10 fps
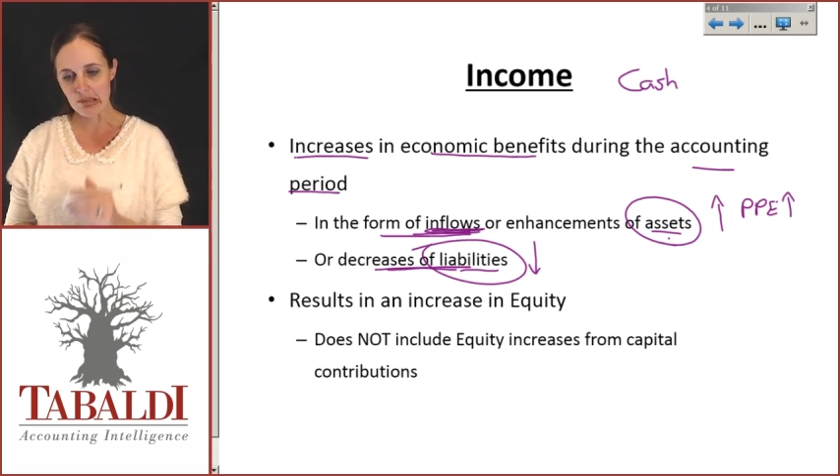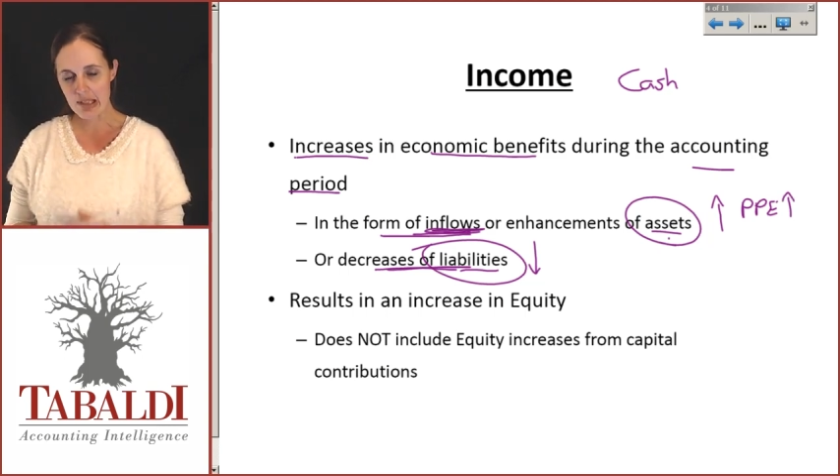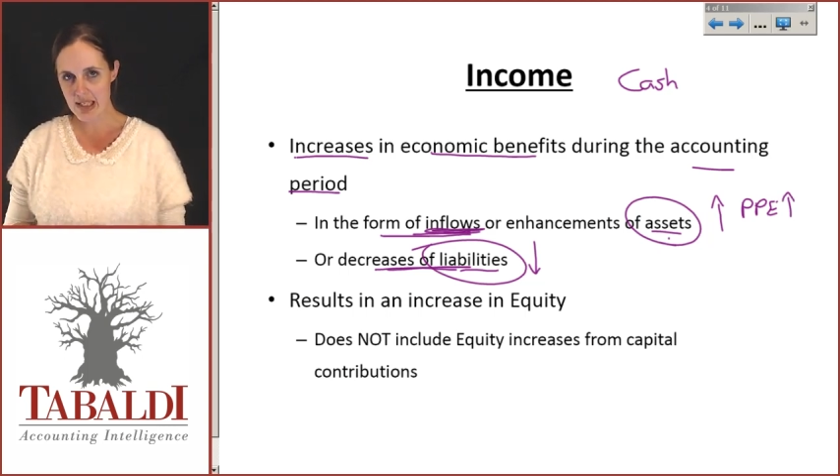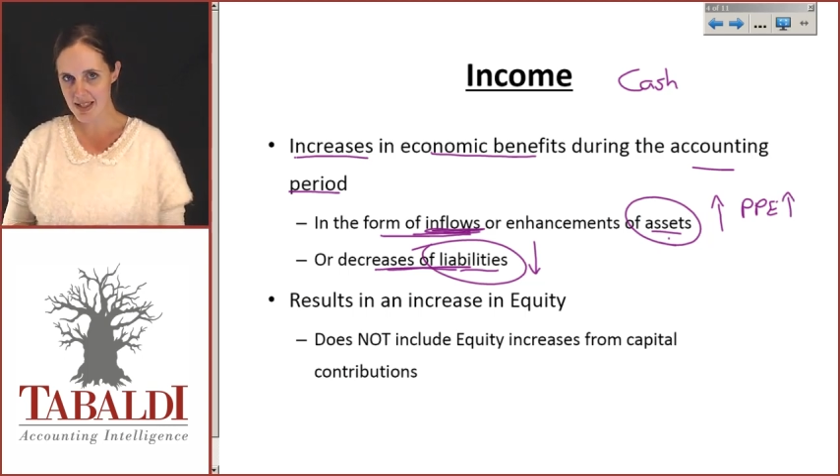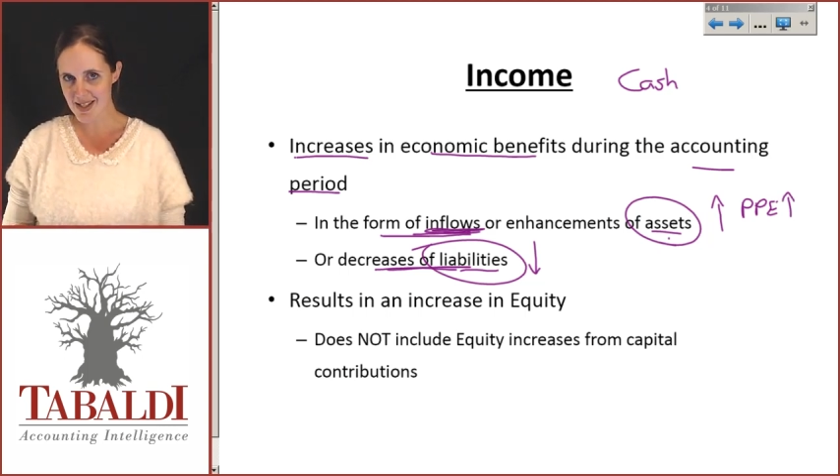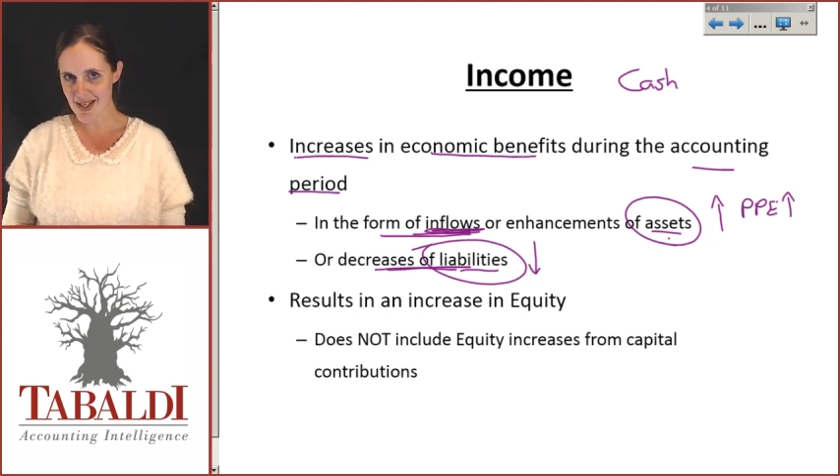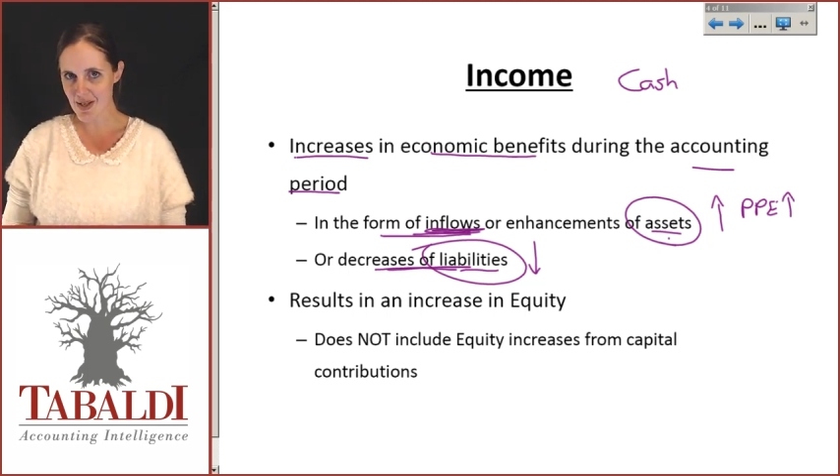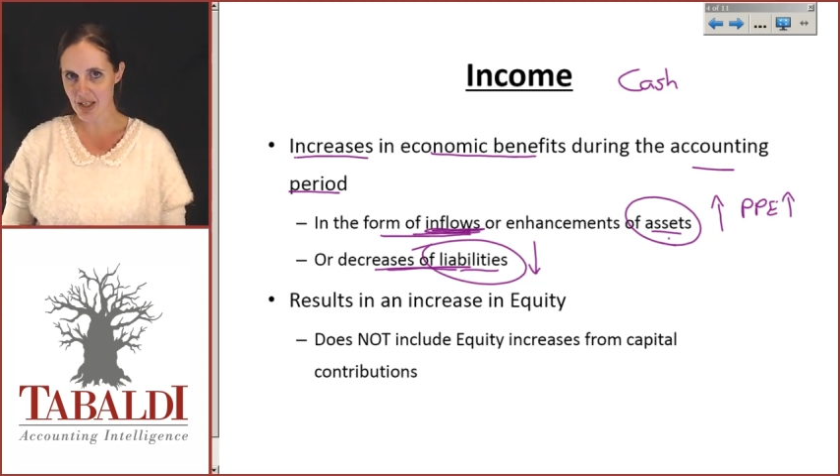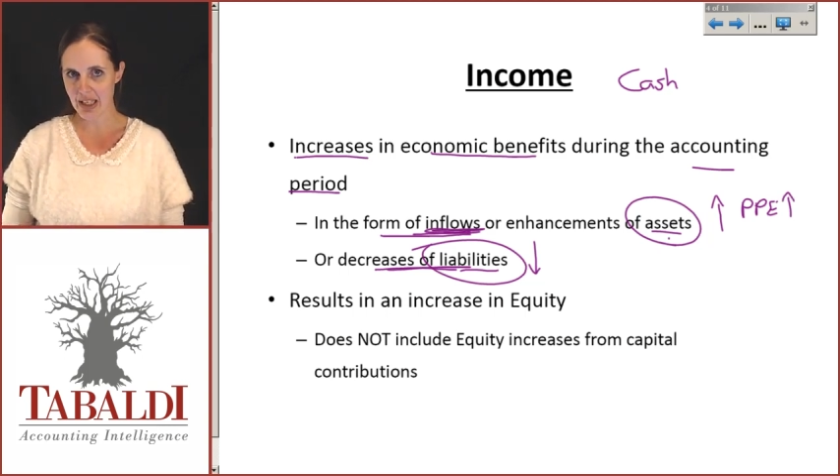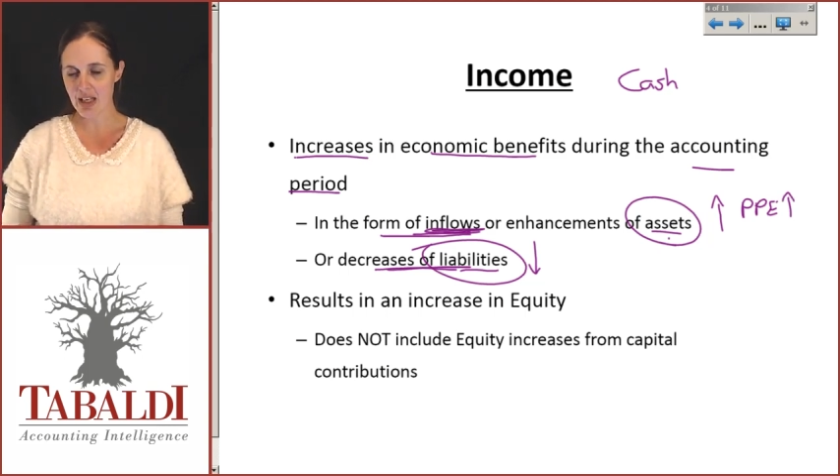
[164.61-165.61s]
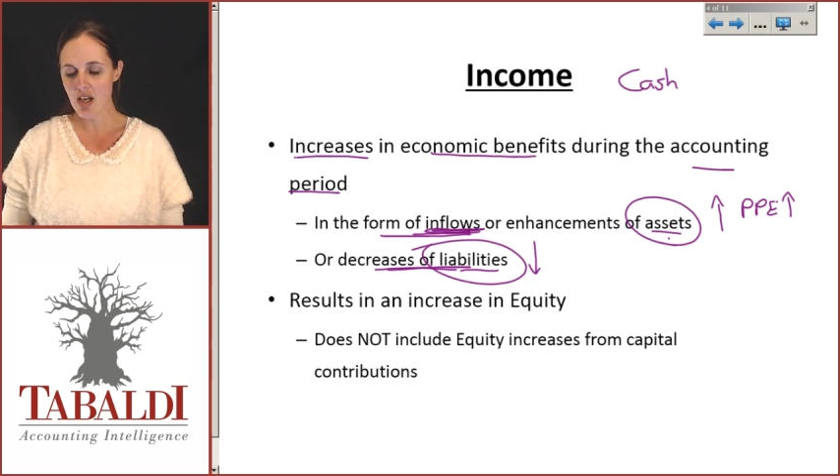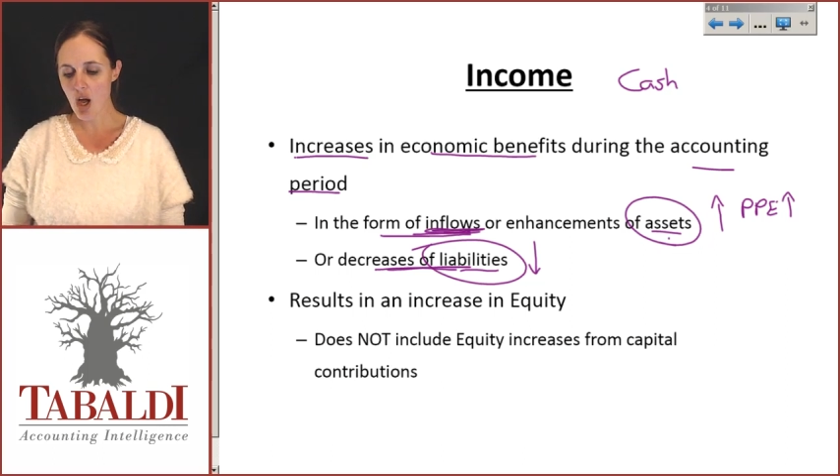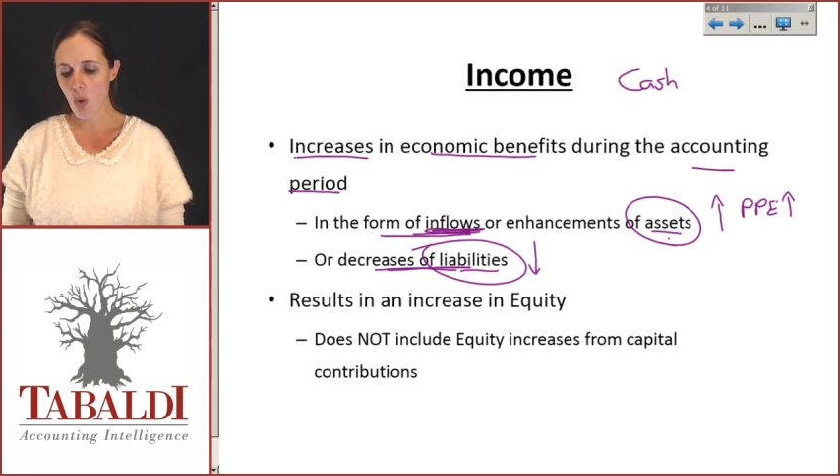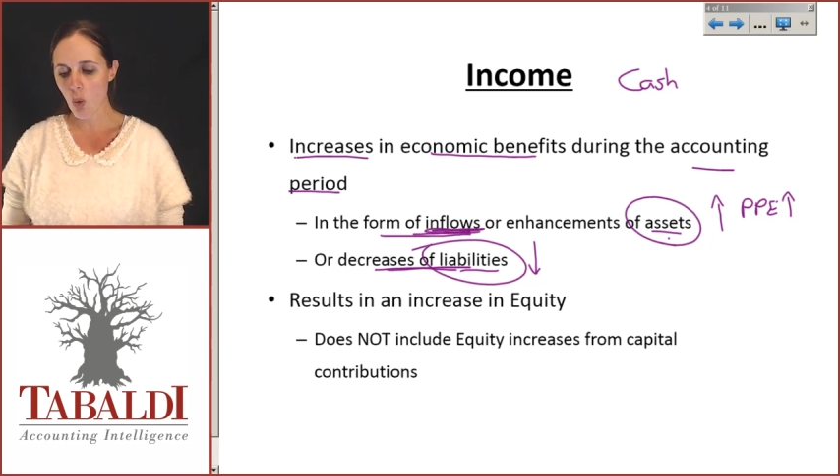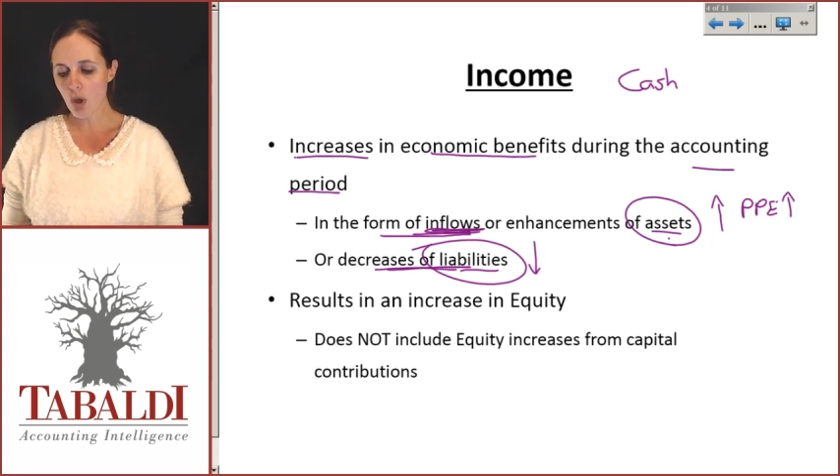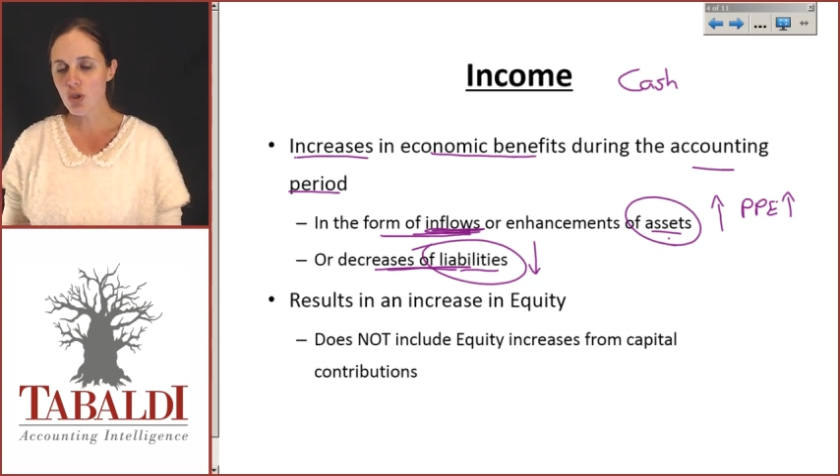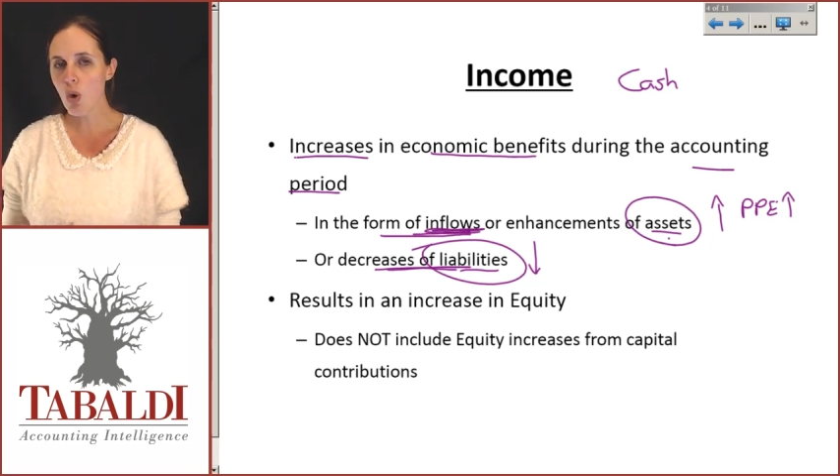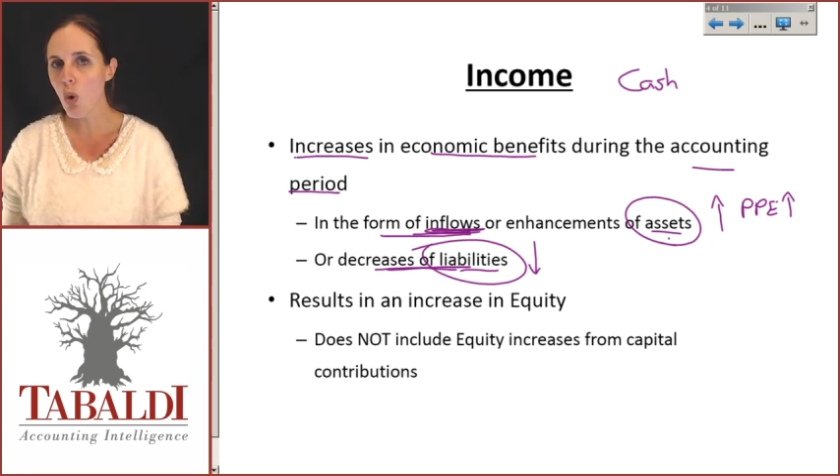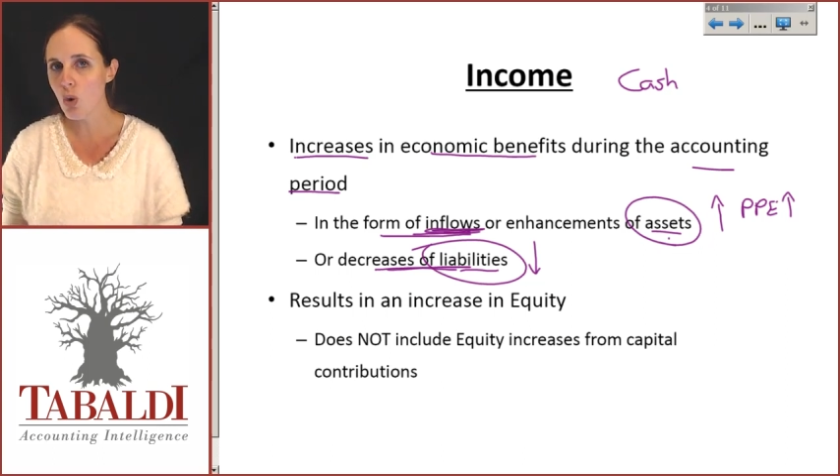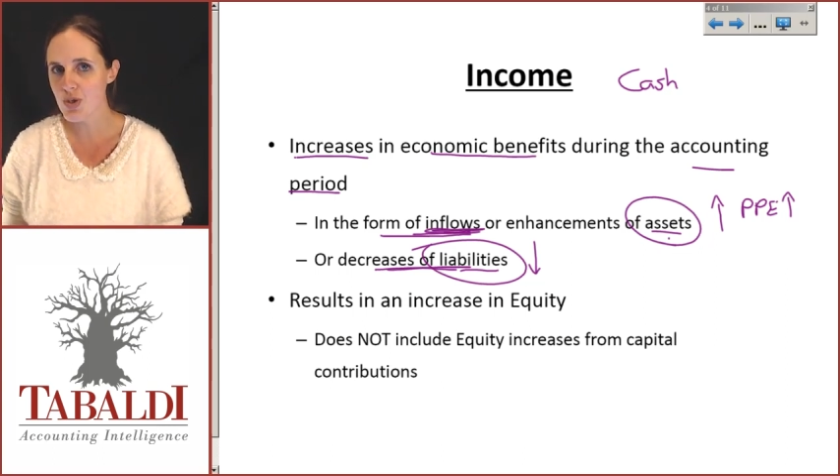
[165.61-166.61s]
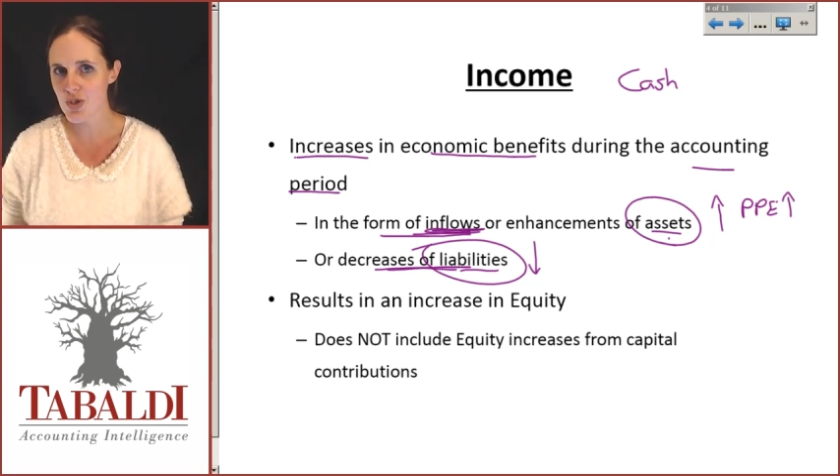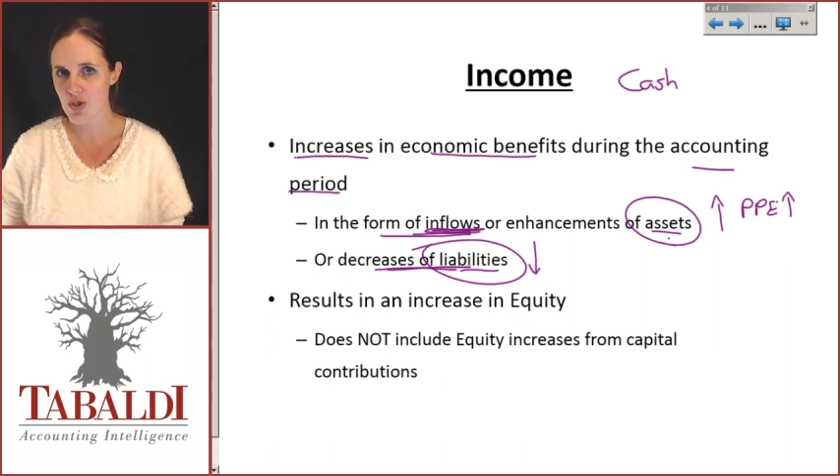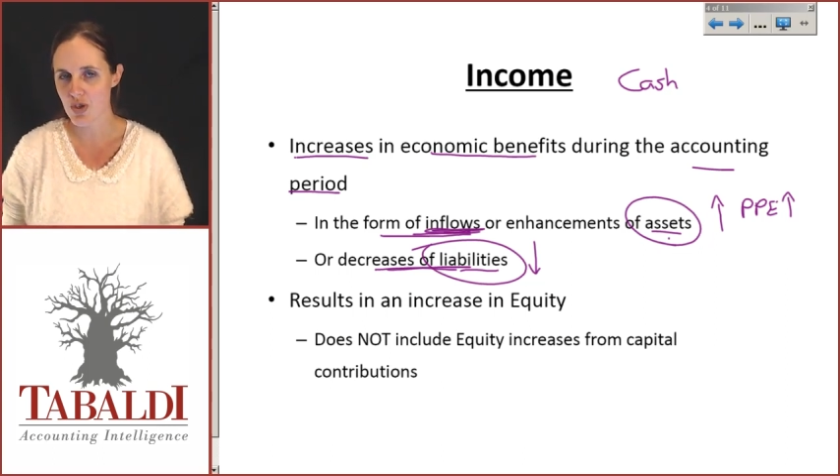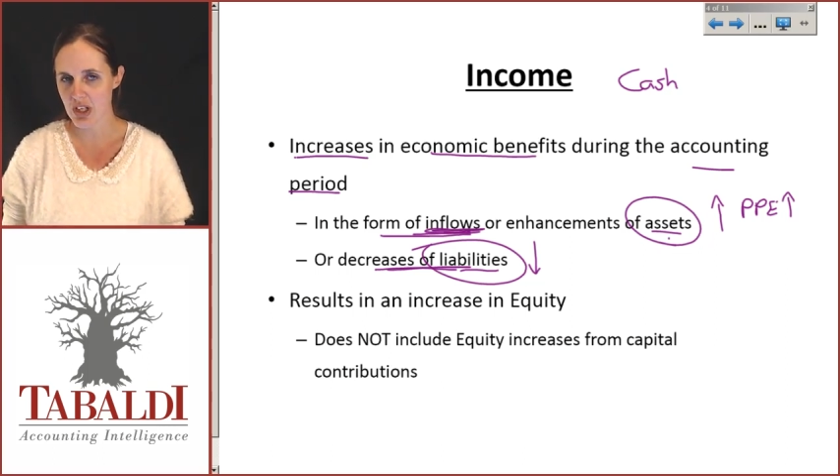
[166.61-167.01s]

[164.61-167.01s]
Well, not necessarily. What caused